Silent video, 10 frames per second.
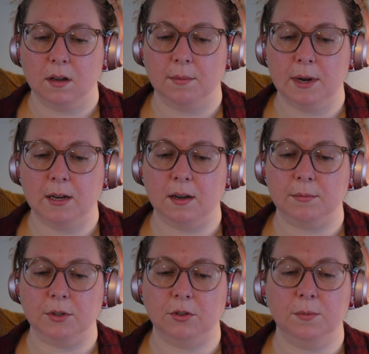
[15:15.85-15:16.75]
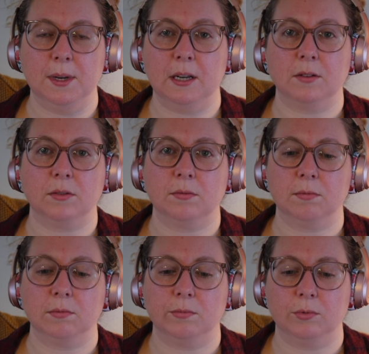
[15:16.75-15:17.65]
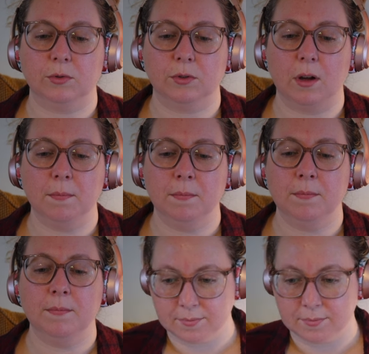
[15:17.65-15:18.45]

I mean, I'm assuming it's some...